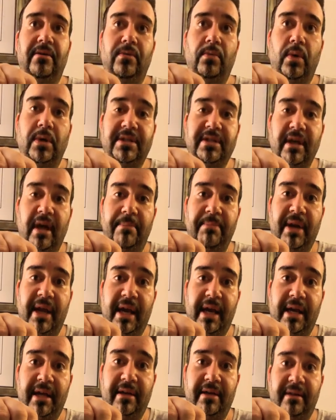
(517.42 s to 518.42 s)
What's up,
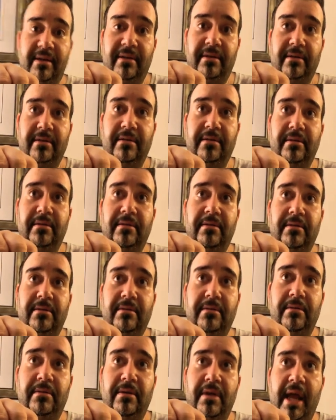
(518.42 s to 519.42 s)
Nate?
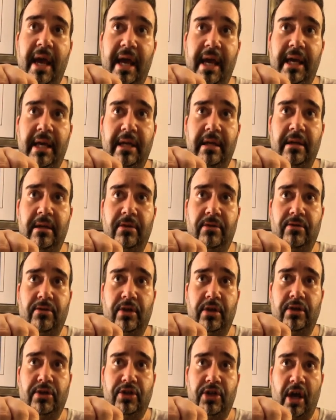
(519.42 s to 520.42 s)
Nate
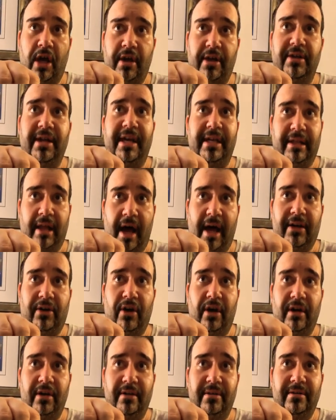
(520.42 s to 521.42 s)

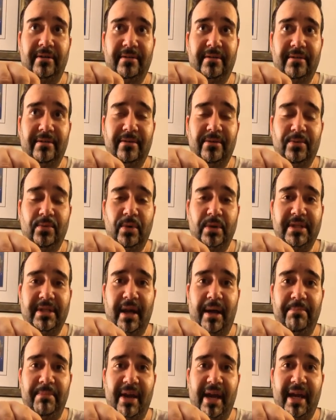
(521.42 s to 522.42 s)
Lockhart. What's
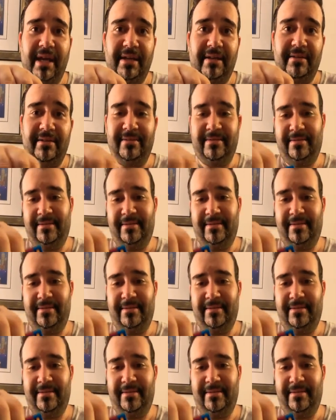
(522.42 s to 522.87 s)
up, Nate?